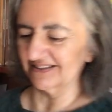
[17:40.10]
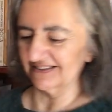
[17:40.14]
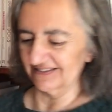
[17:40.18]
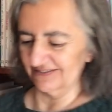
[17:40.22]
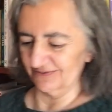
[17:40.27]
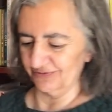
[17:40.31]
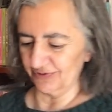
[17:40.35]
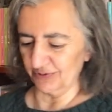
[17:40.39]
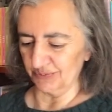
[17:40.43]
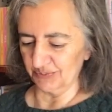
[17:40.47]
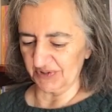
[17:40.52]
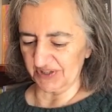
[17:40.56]

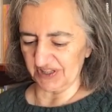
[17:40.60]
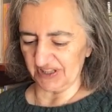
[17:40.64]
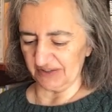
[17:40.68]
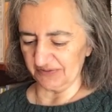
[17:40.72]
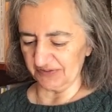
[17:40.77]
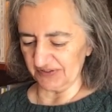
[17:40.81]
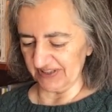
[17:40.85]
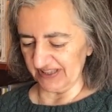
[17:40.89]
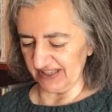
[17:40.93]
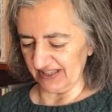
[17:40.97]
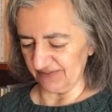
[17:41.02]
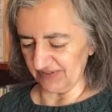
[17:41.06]
from
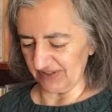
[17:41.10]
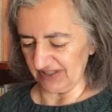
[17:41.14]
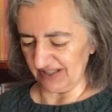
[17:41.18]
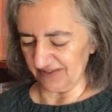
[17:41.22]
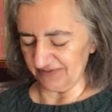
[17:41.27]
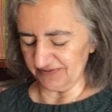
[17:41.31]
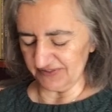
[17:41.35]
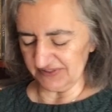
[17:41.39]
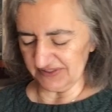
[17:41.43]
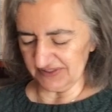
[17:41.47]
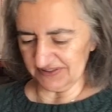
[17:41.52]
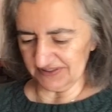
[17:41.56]
Craftly Ever
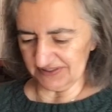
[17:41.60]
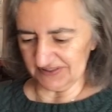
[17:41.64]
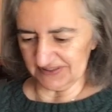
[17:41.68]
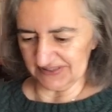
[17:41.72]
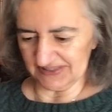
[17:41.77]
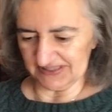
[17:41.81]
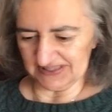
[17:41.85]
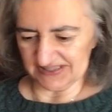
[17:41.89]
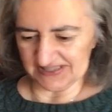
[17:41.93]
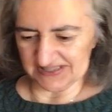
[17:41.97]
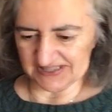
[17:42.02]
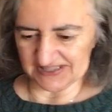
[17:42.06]
After.
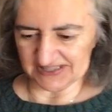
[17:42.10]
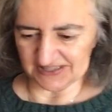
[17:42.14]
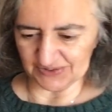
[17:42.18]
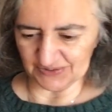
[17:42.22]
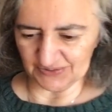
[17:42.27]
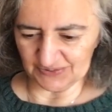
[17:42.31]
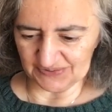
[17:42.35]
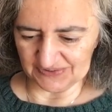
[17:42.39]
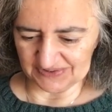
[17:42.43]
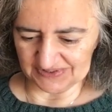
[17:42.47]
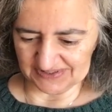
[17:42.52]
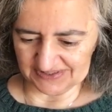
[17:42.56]
So
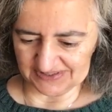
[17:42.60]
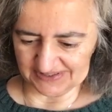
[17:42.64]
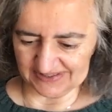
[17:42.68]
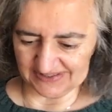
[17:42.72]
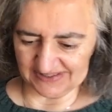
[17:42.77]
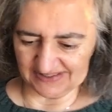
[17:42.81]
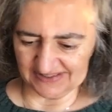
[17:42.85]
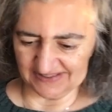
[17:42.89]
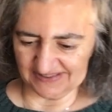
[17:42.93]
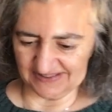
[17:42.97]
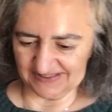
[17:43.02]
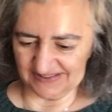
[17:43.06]

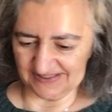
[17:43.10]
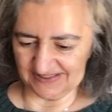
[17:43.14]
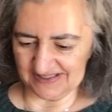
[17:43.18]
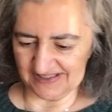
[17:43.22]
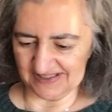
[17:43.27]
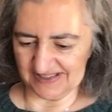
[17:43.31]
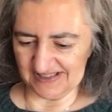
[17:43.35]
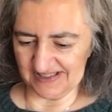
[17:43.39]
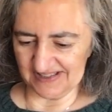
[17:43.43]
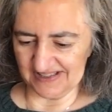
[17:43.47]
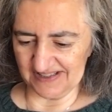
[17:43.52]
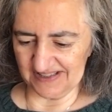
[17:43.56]

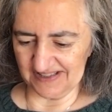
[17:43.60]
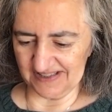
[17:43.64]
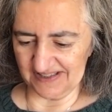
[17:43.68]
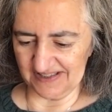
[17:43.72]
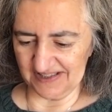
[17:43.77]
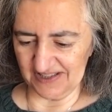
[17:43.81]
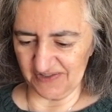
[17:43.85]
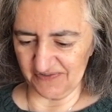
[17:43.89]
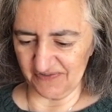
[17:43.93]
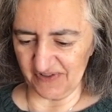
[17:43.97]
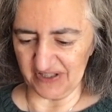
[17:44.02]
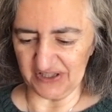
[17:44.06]

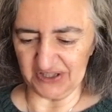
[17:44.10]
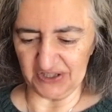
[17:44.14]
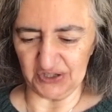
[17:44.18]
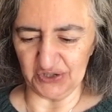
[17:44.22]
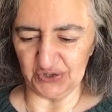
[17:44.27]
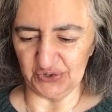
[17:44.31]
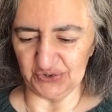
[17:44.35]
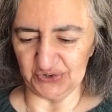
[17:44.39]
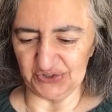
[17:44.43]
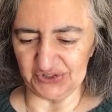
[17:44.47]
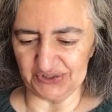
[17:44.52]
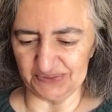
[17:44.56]
he's very
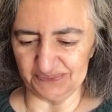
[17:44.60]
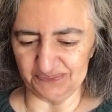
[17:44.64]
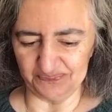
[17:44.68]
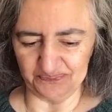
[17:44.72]
cute.